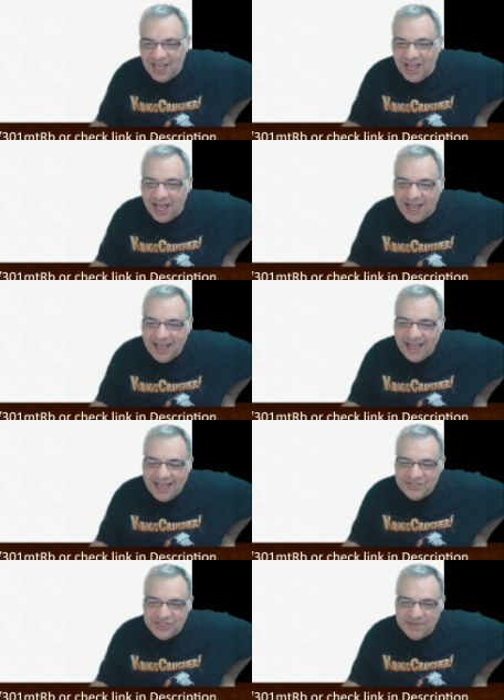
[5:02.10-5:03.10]

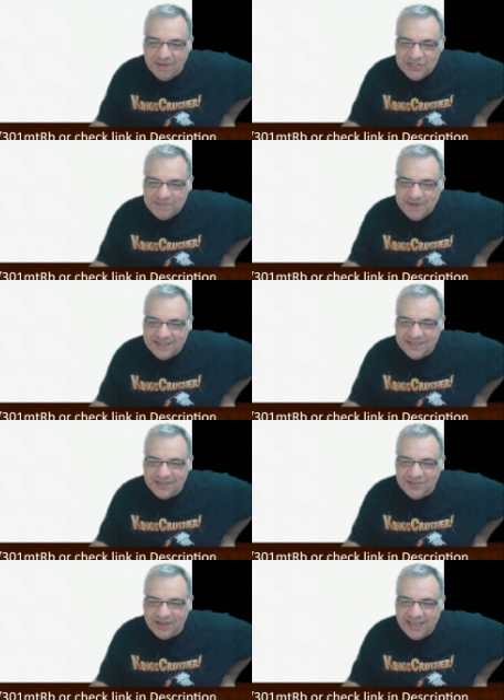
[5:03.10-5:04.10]
Actually, much better
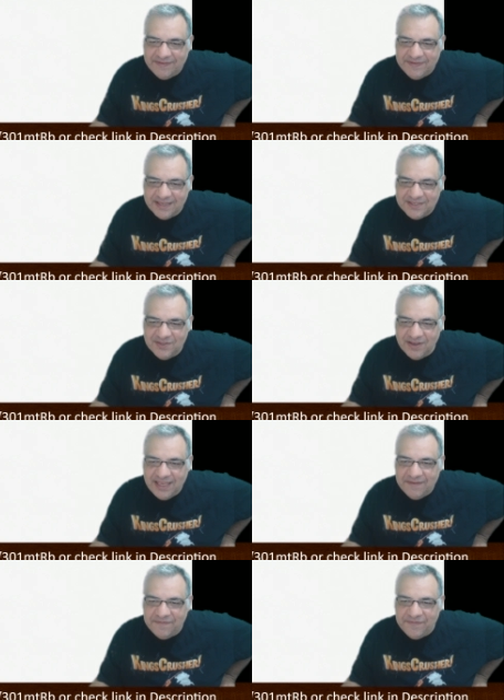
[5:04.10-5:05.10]
than knight f6. Knight
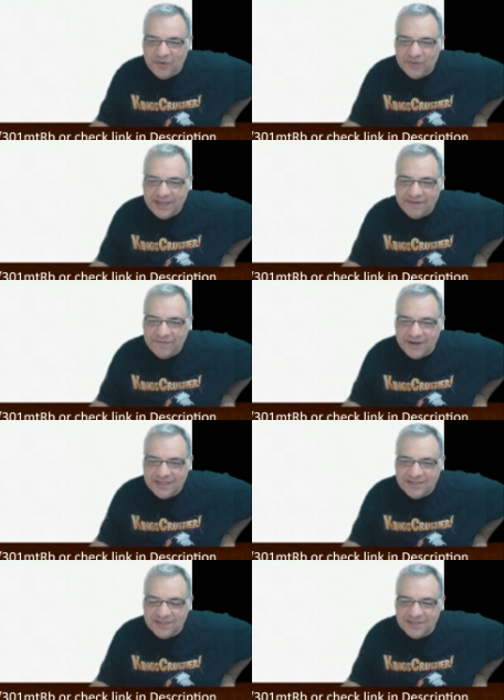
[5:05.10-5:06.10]
f4, that
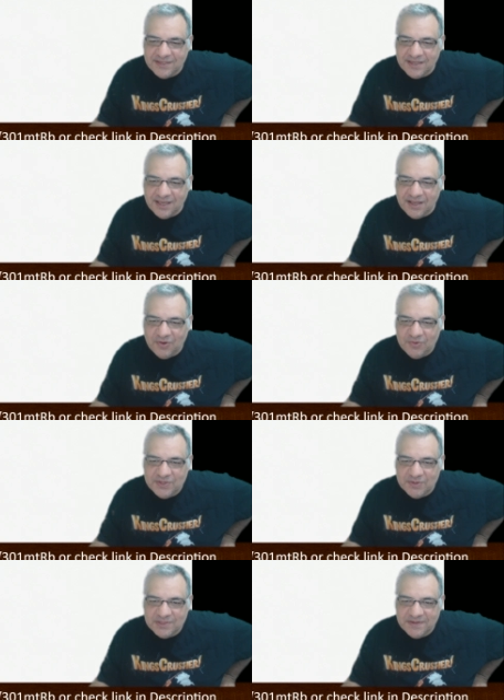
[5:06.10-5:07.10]
threatens all
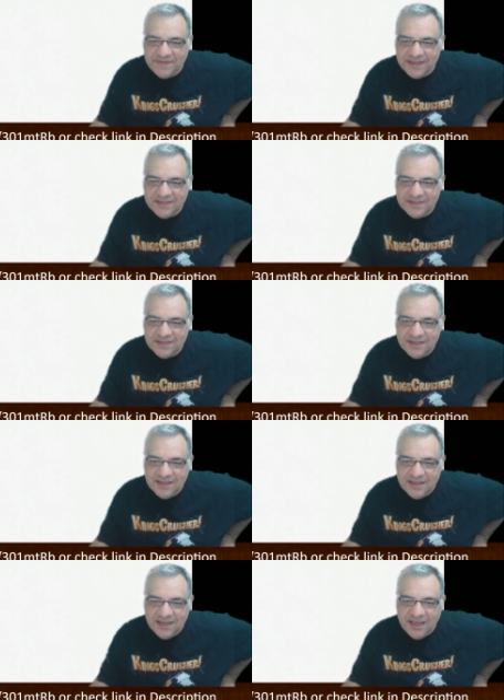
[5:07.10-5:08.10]
sorts of things,
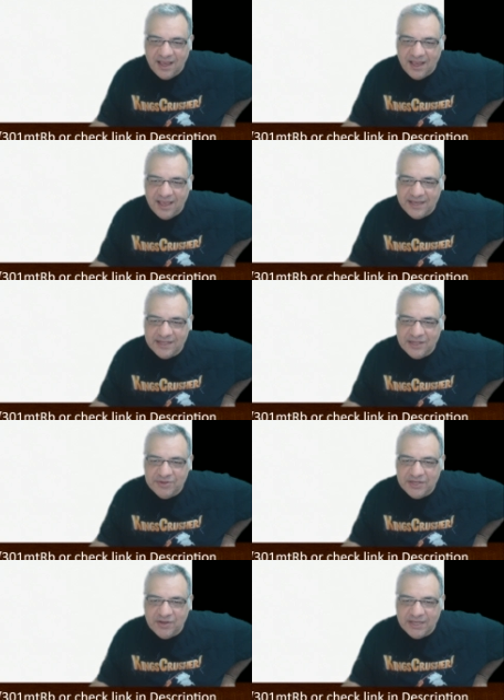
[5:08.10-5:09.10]
including
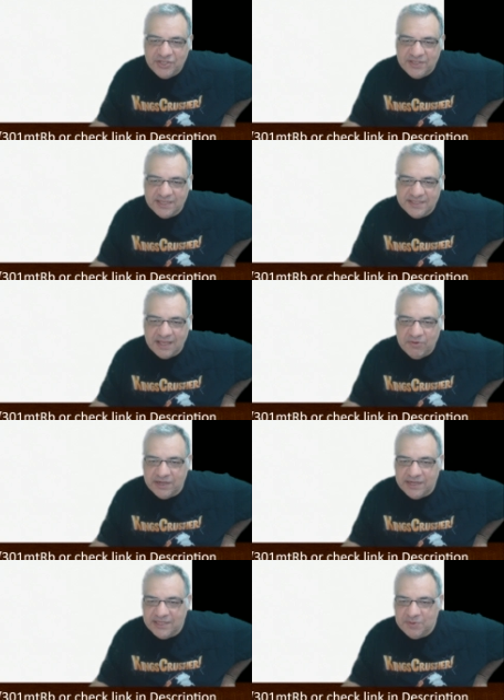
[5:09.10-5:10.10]
knight g6. That would at
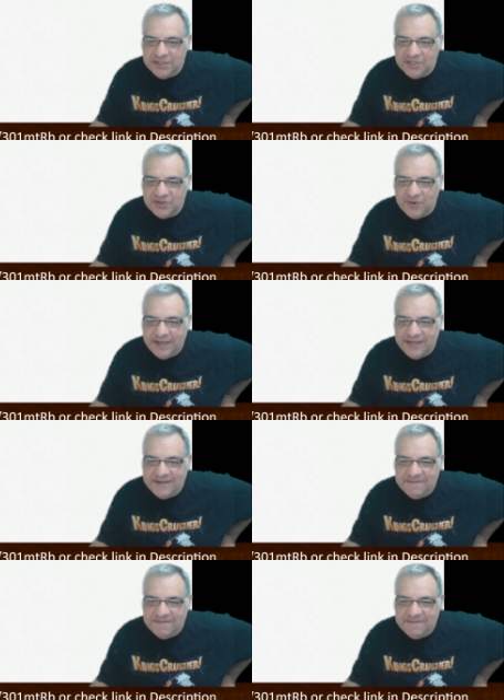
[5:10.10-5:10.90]
least win the queen.